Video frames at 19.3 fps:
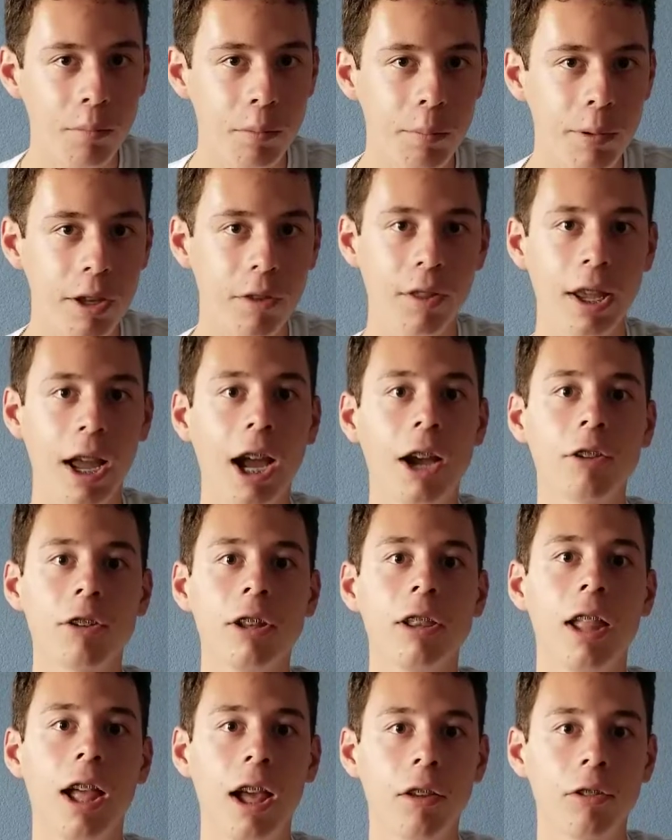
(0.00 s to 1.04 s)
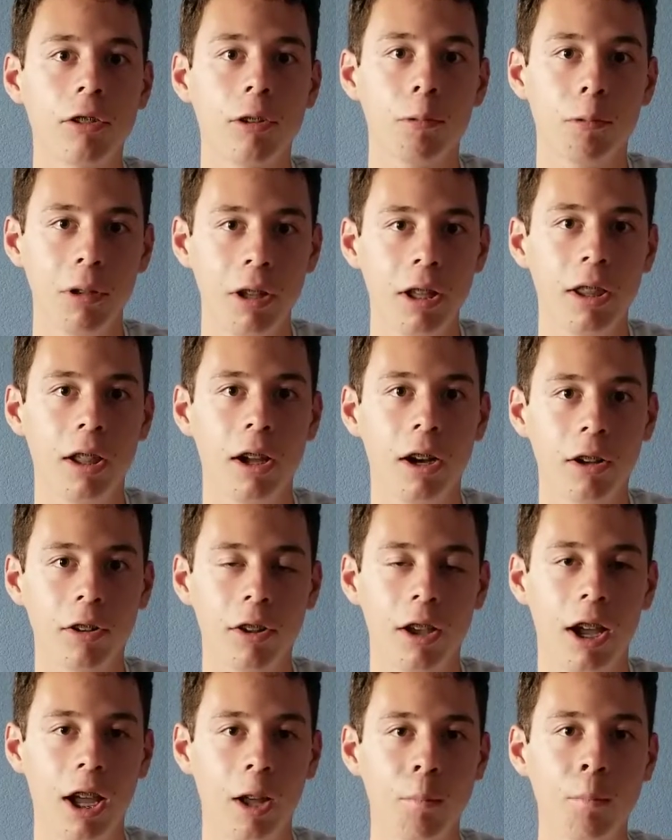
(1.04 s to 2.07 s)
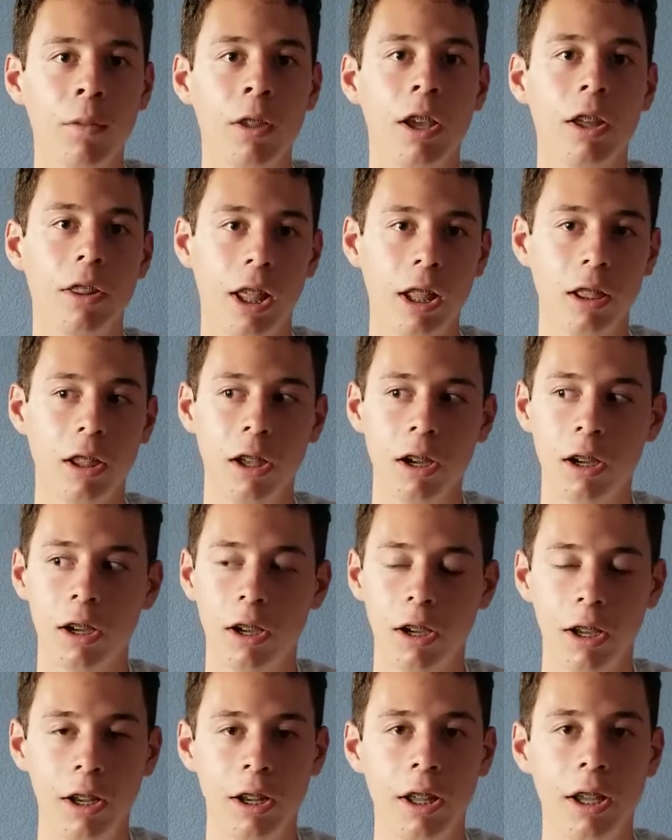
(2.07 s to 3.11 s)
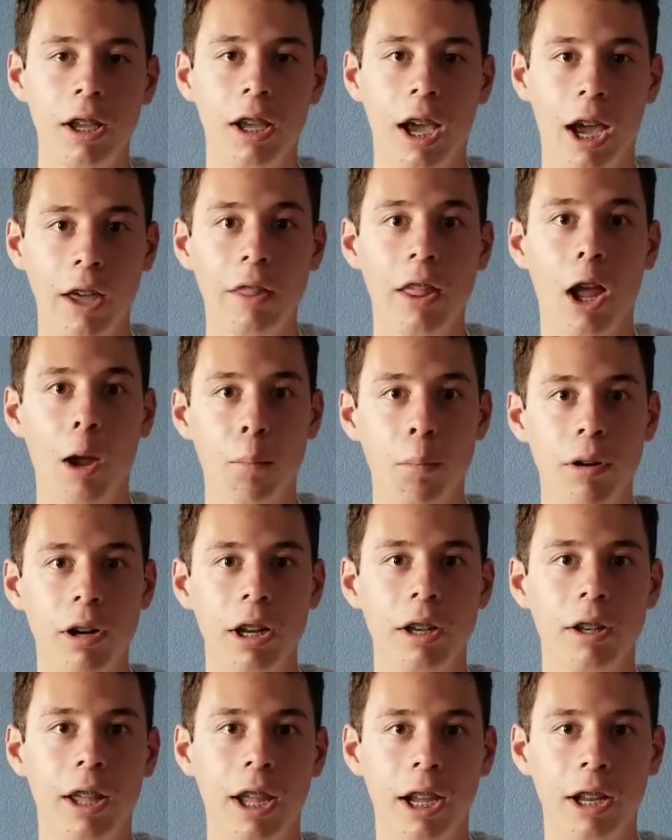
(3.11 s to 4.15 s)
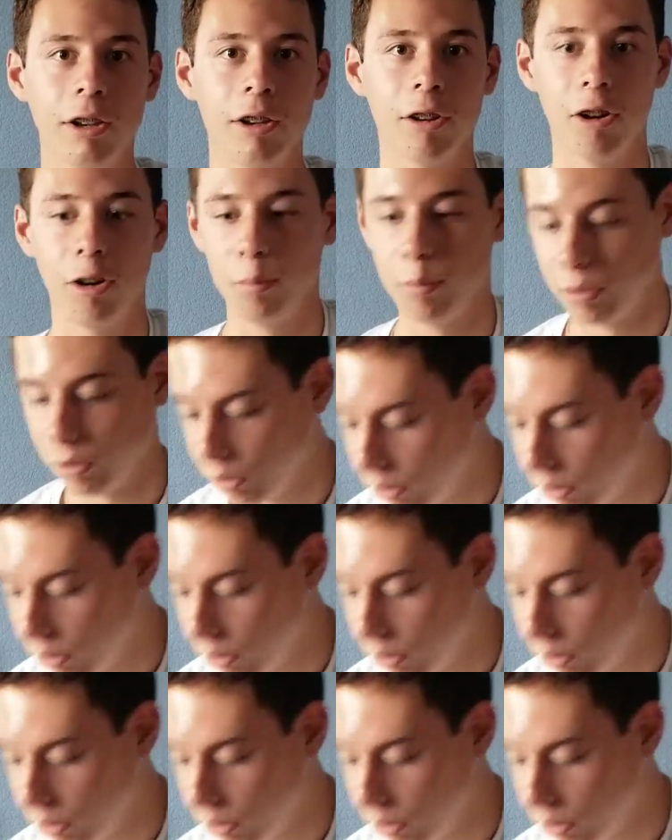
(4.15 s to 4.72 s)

but because they actually last a really long time. They look good, and they are pretty dang durable.